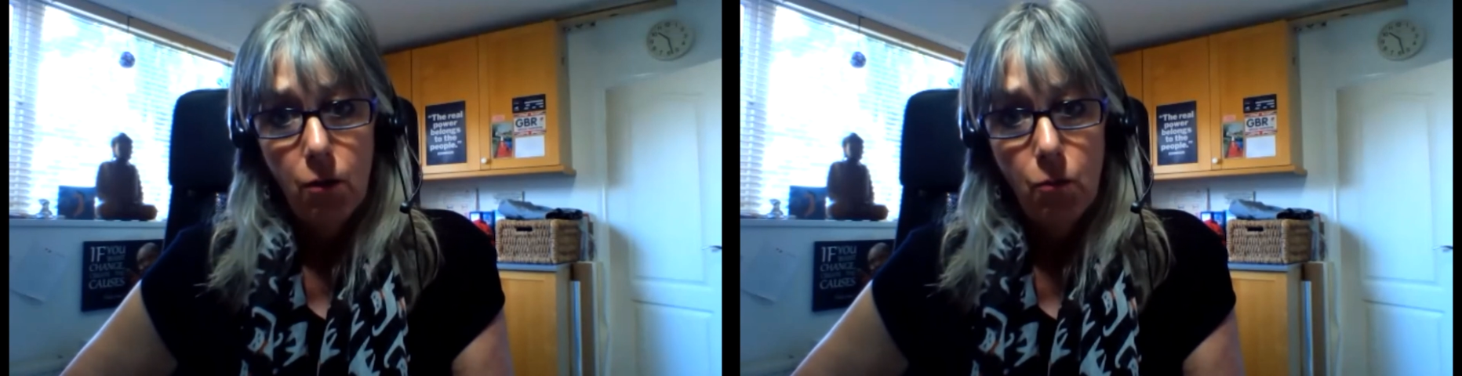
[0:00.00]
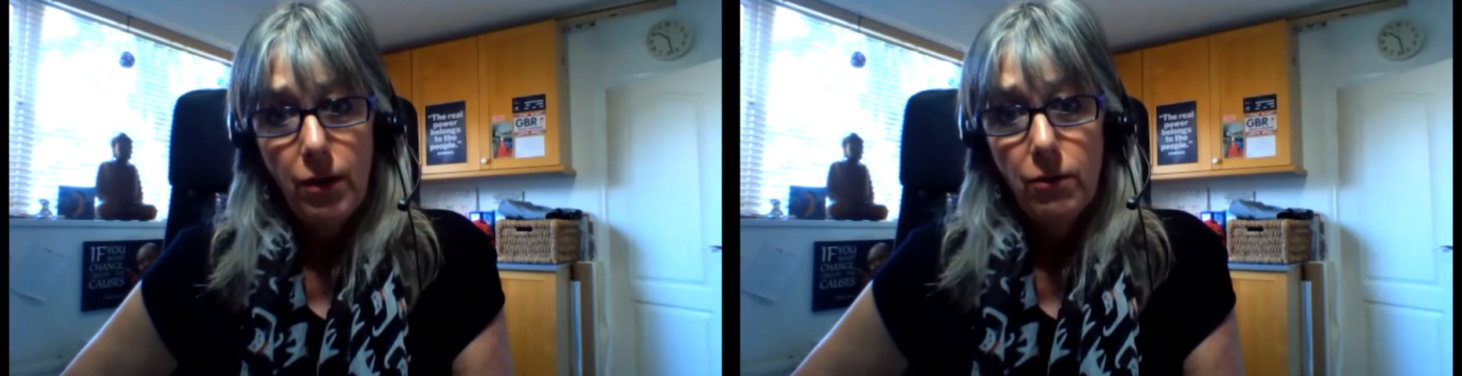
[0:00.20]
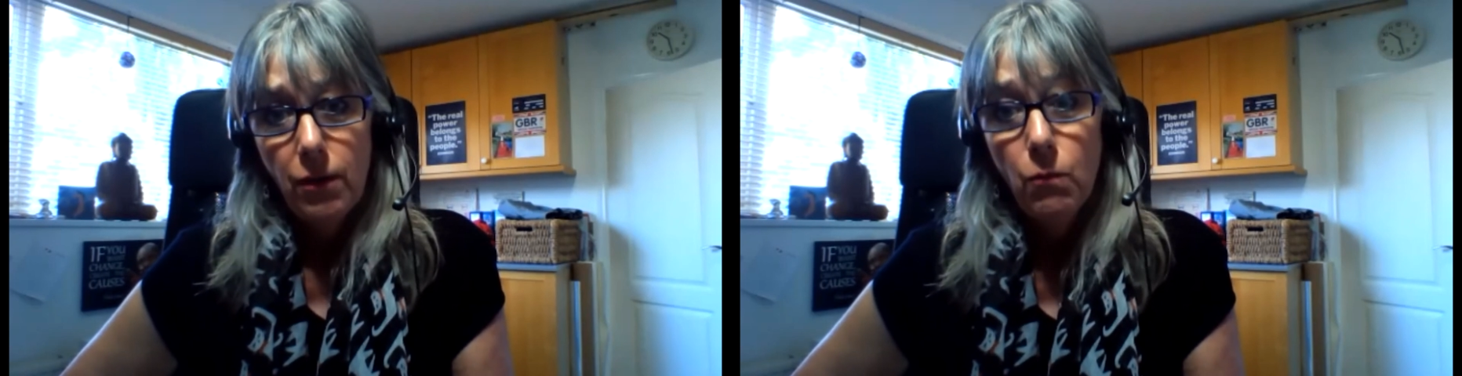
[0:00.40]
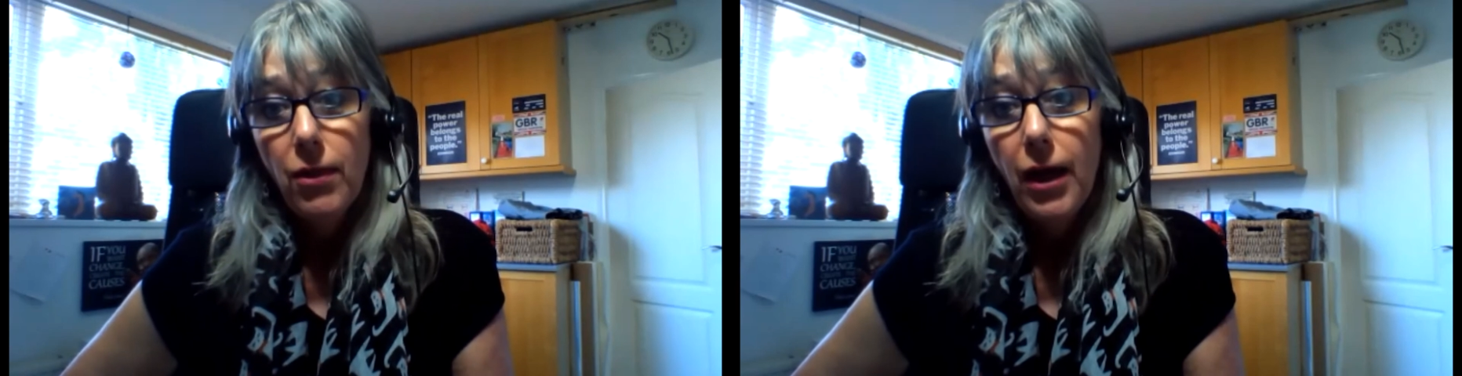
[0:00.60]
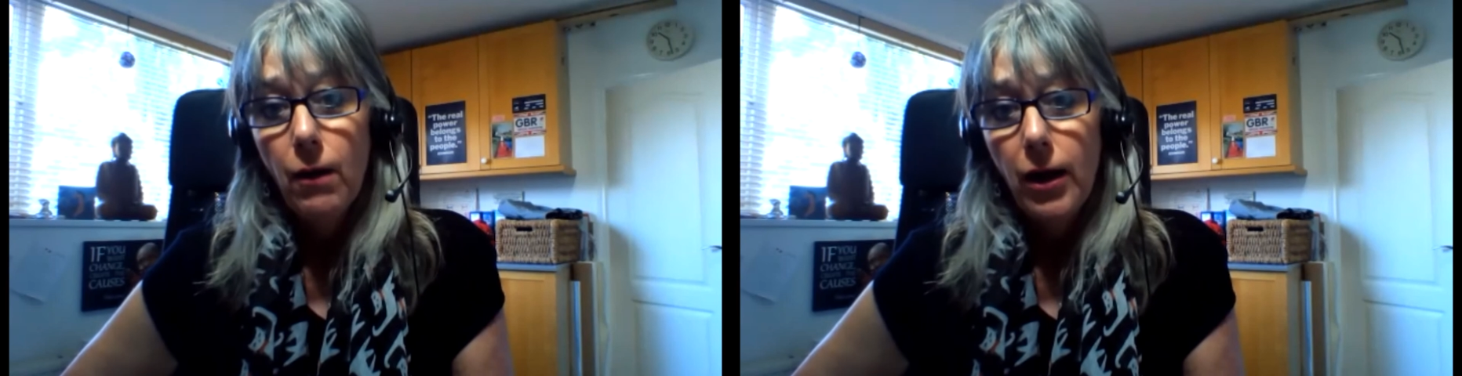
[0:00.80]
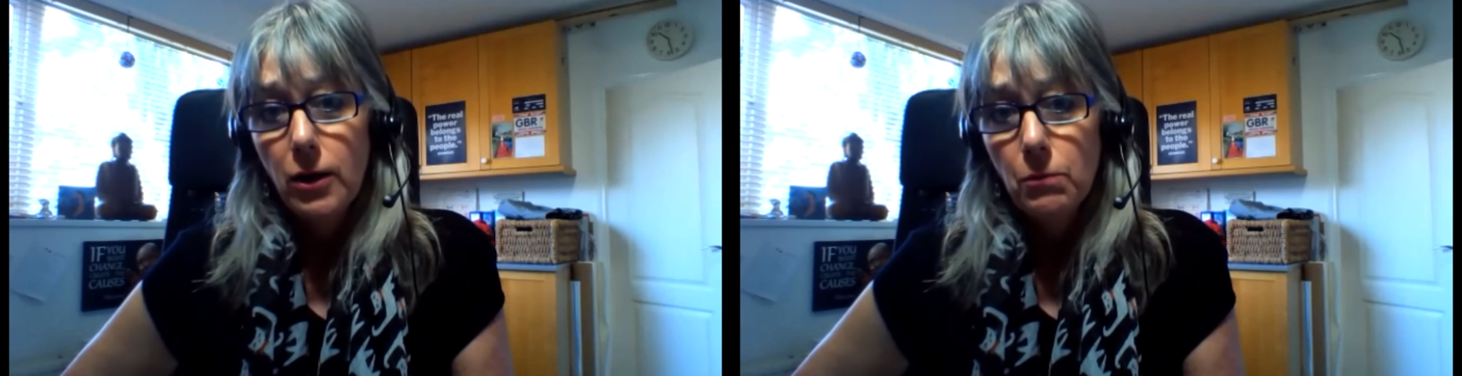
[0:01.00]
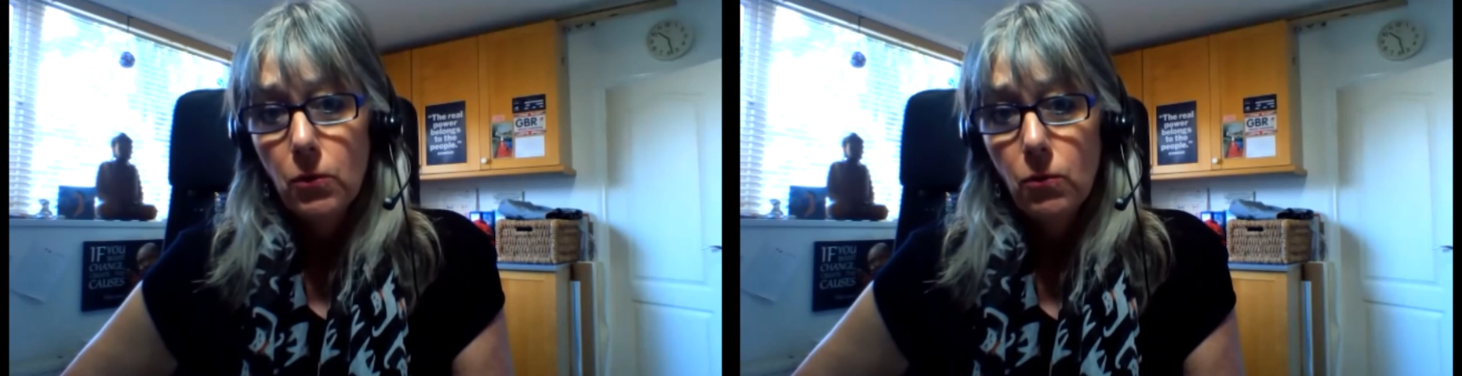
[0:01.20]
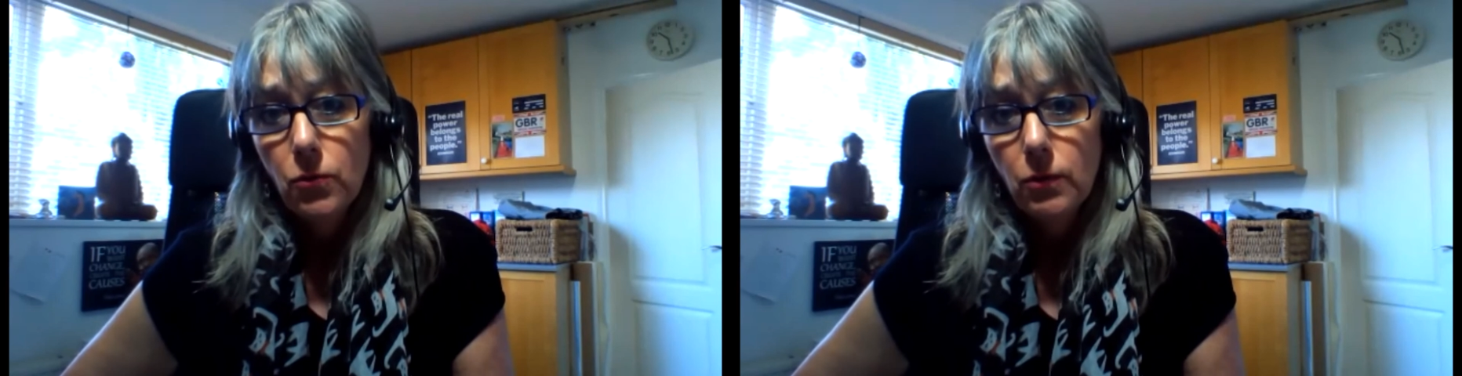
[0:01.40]
with and without
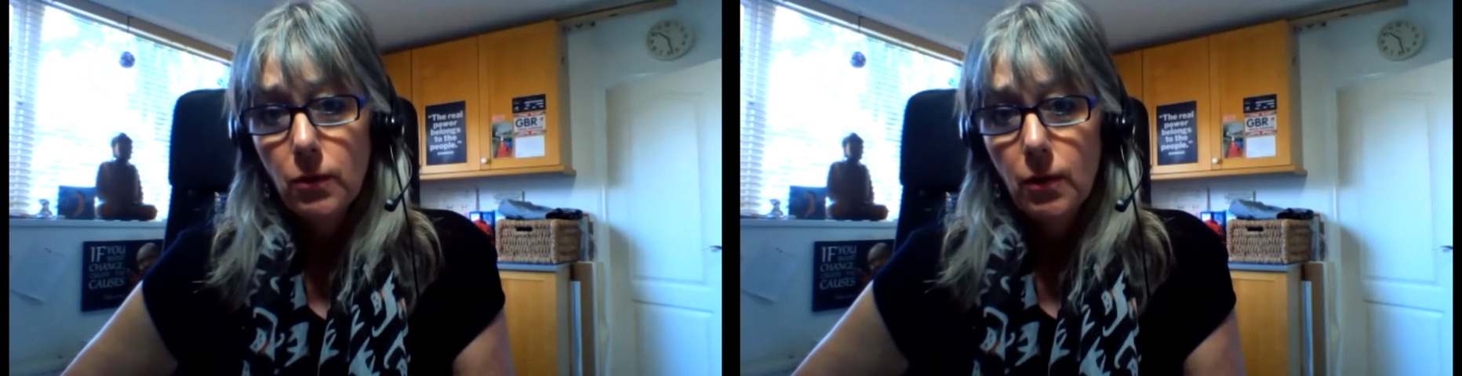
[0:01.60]
animals,